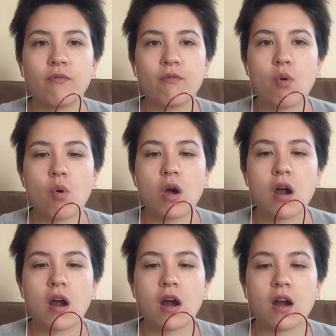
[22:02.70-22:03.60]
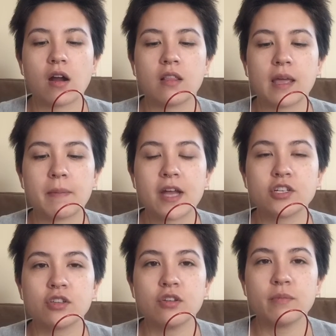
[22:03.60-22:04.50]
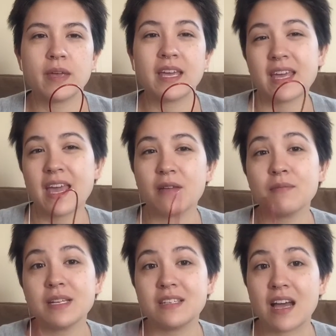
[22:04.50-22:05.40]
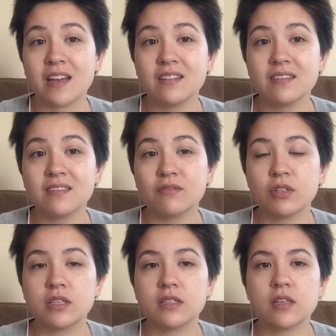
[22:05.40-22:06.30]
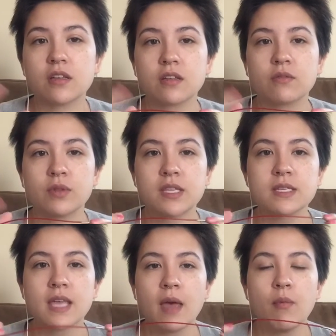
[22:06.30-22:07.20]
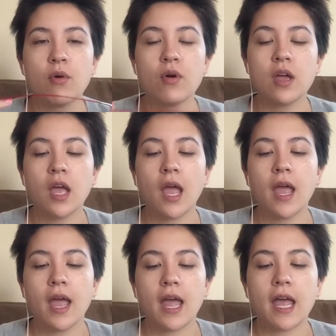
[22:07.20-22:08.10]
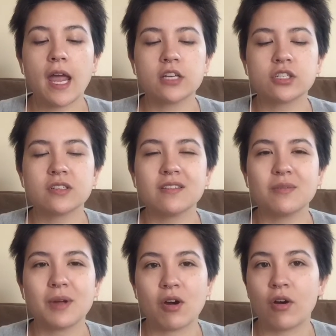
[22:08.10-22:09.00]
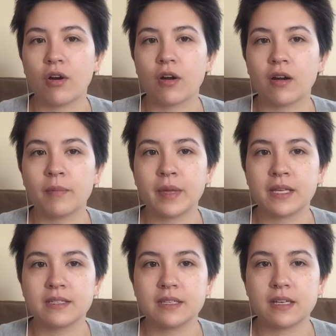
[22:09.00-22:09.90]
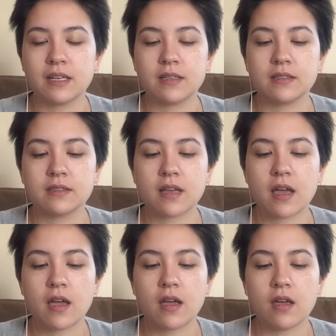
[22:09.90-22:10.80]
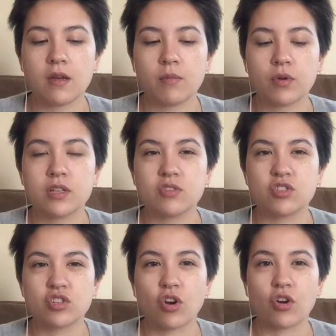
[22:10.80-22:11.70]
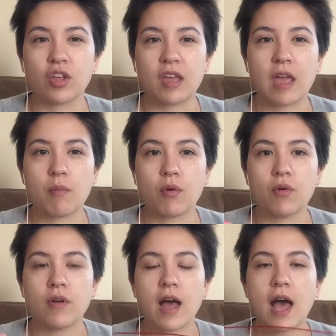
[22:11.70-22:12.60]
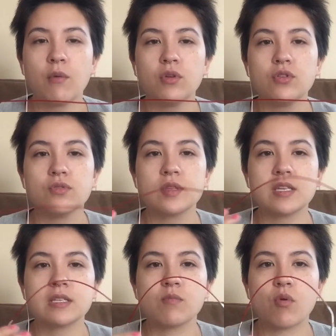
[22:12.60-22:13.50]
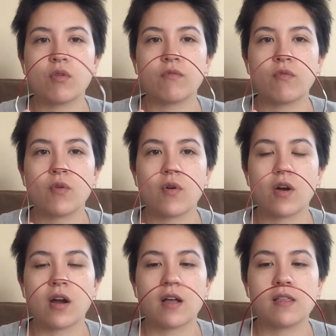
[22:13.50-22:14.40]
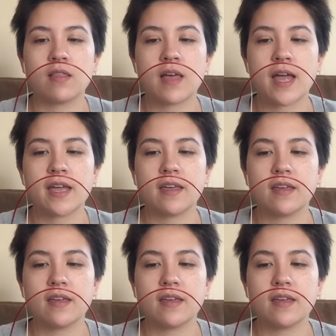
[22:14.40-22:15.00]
for like magic loop, it can be done with this cable. It's just a little bit harder because it is a pretty sturdy cable. I would use these more for like